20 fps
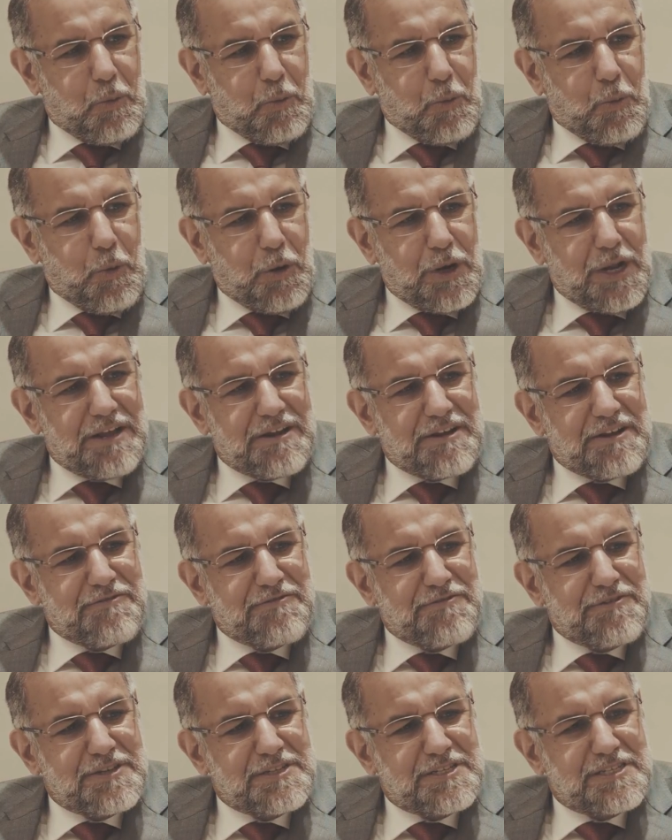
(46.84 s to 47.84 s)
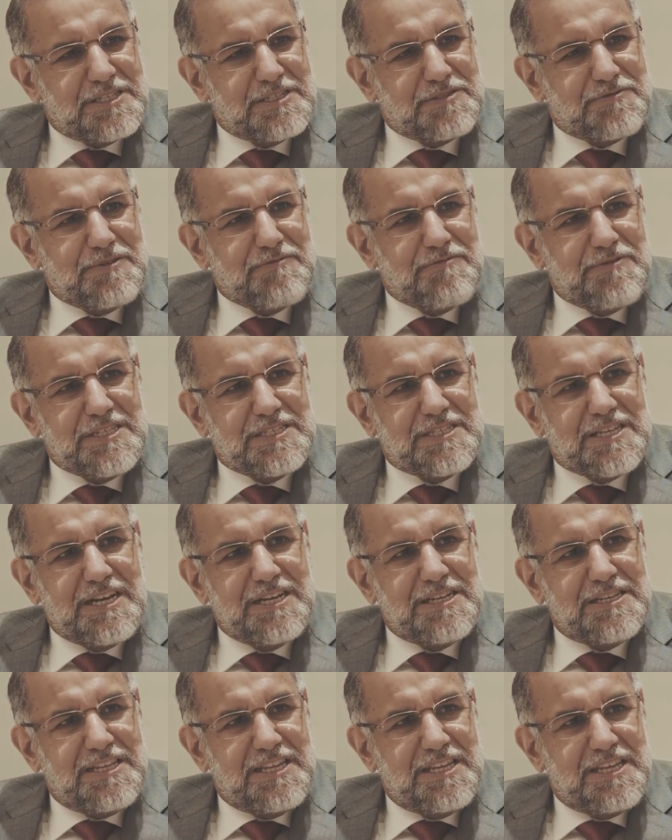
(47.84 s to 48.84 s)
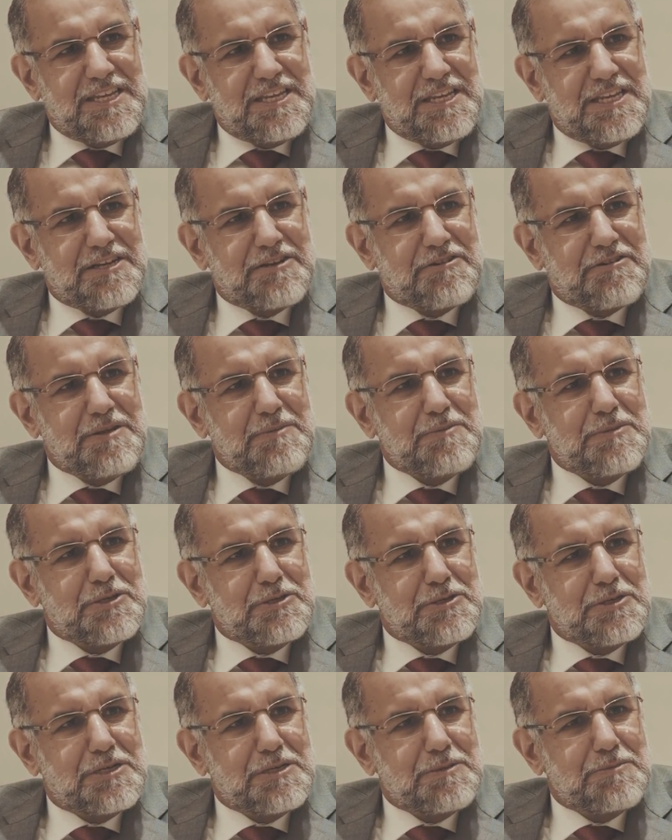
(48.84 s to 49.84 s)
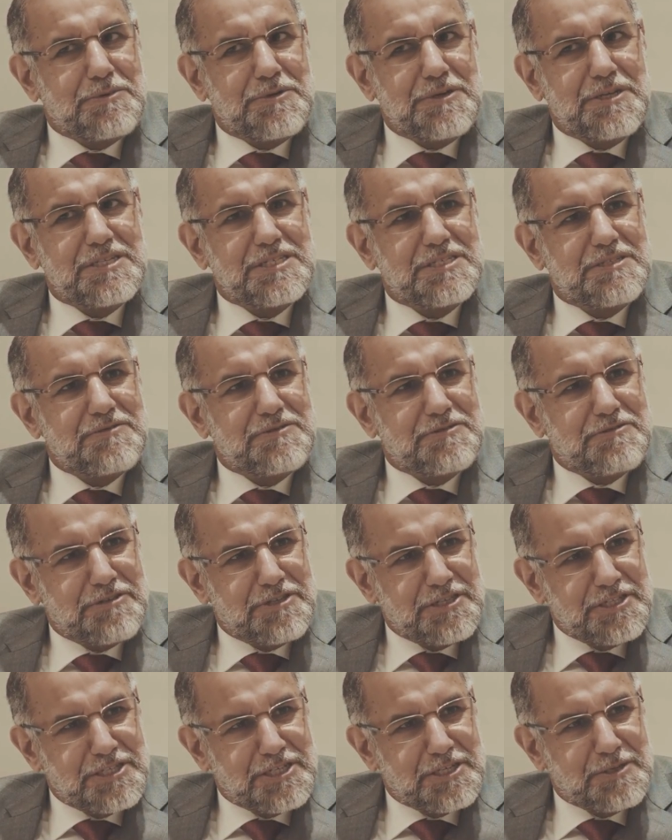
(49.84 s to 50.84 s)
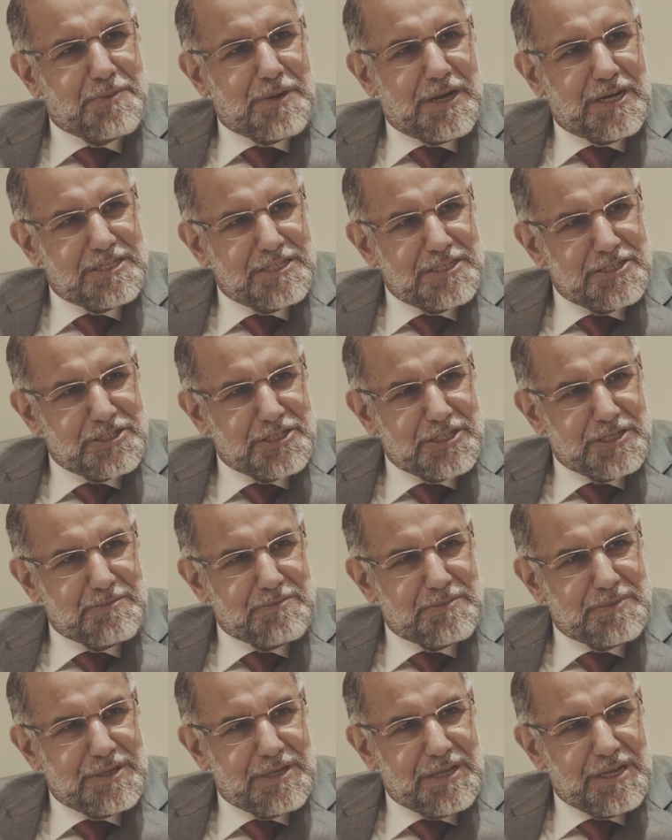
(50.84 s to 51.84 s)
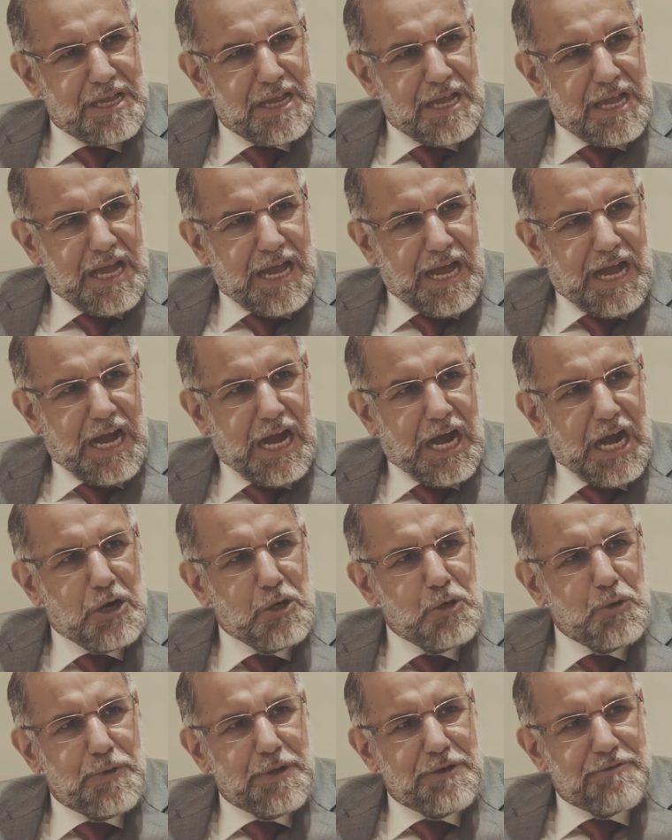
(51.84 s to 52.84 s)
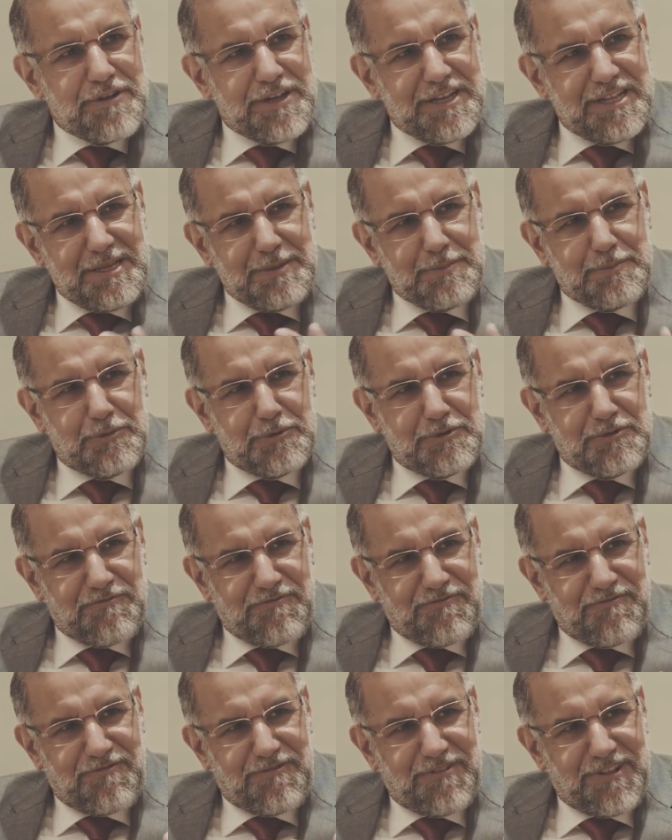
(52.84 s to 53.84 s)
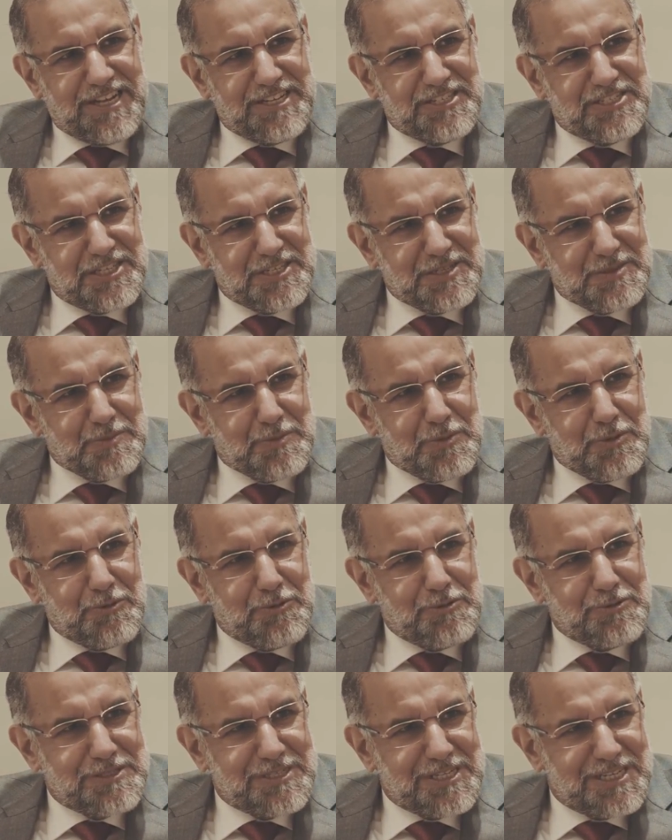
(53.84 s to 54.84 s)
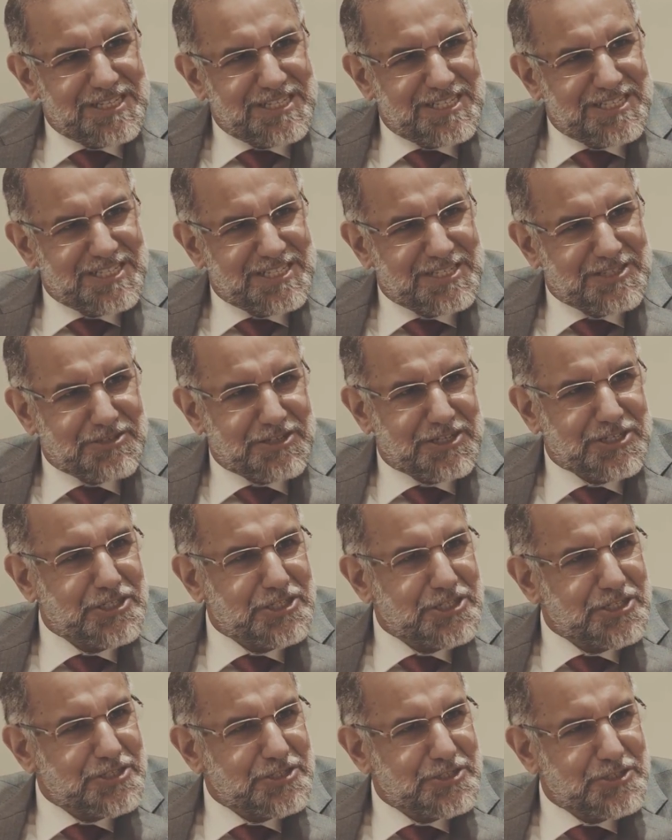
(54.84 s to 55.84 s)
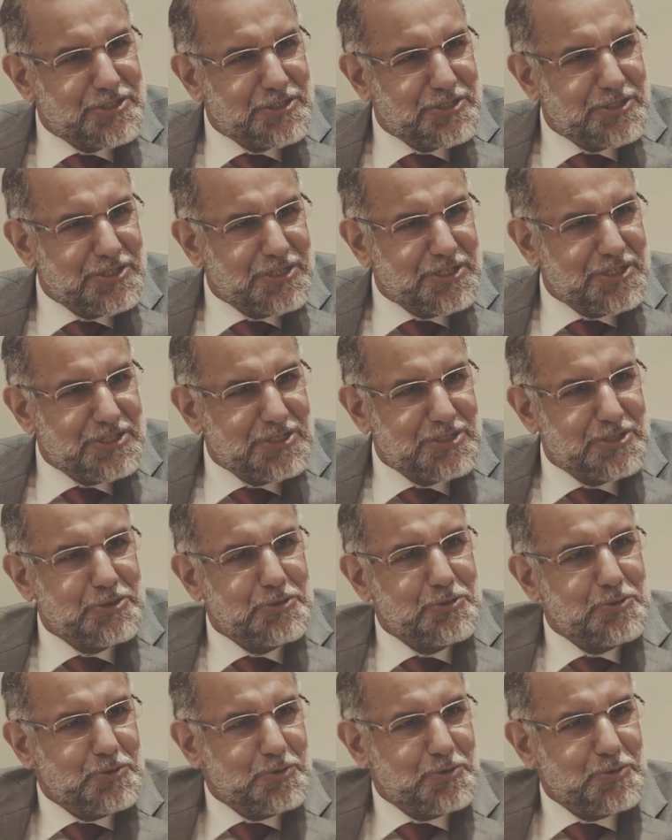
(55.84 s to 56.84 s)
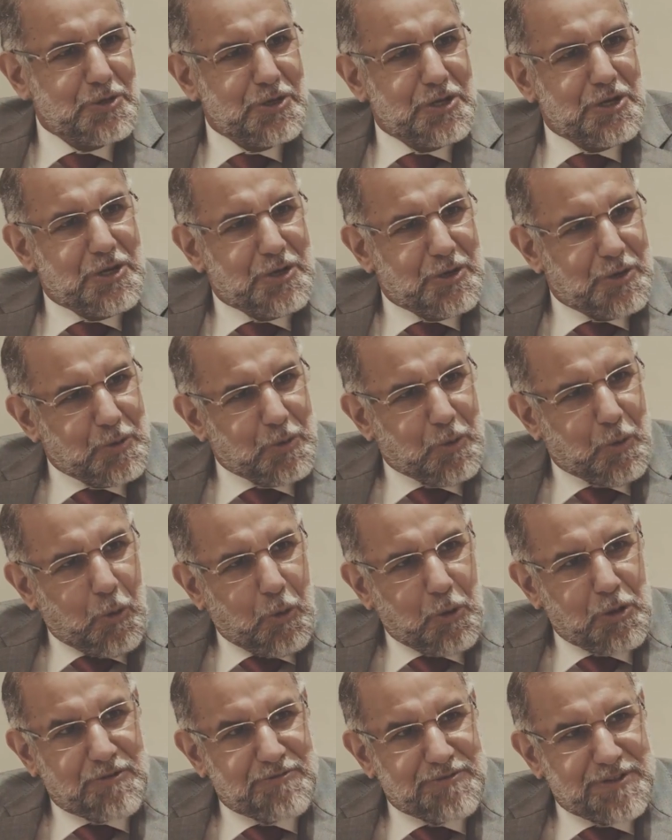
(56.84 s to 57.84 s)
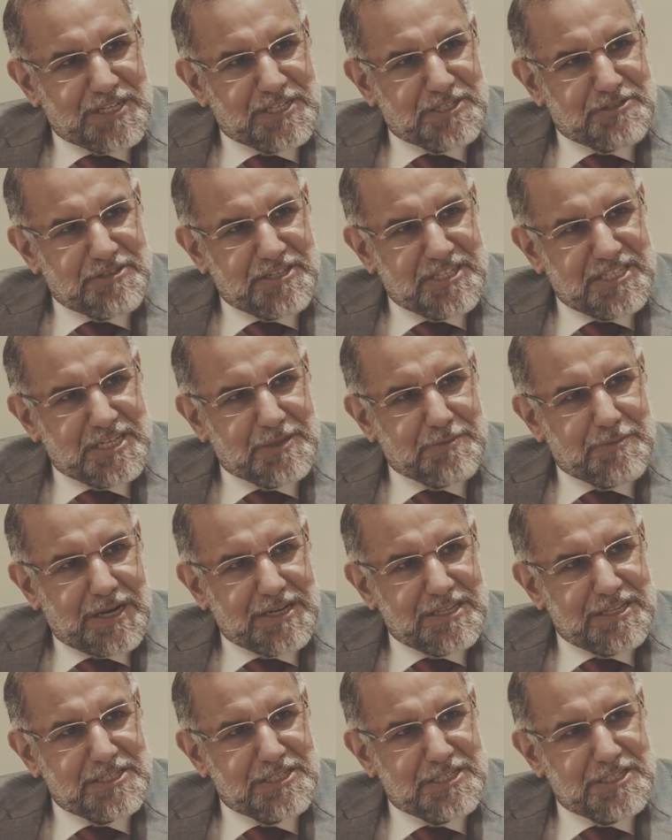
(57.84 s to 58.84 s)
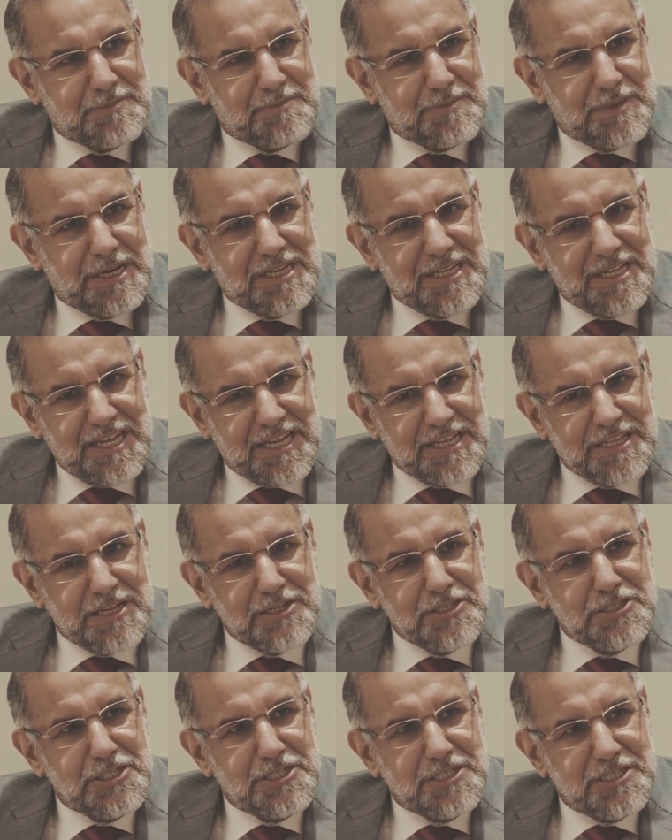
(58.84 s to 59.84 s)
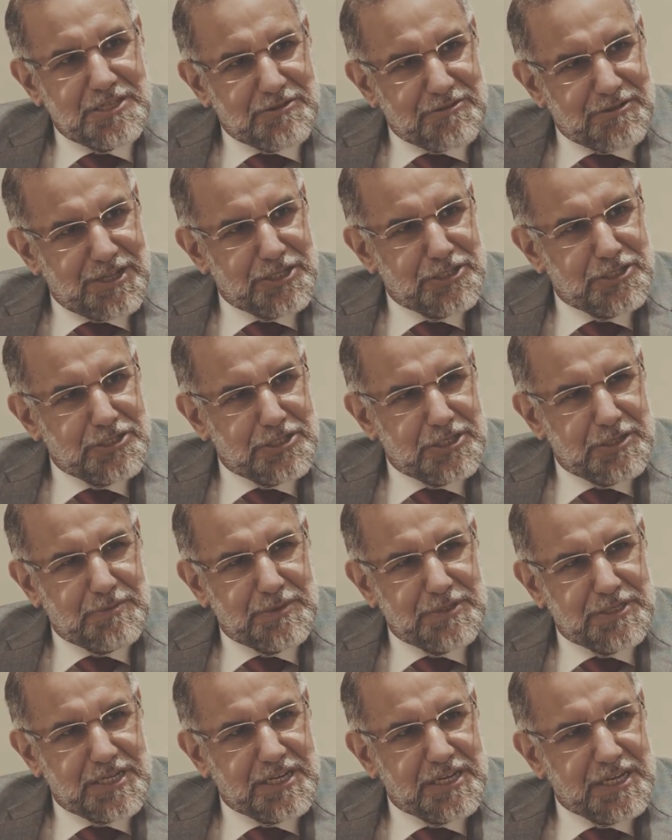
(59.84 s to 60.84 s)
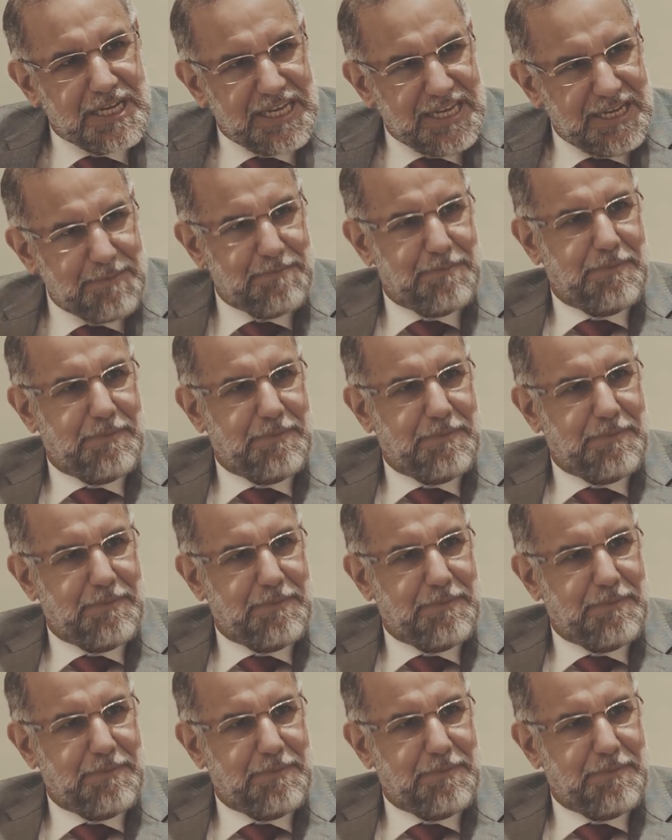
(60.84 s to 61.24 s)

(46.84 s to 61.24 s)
What our effort is, when we signed the agreement on the comprehensive strategic partnership, how do we really put flesh and bones and structures to all of that strategic partnership? And the energy relationship is a key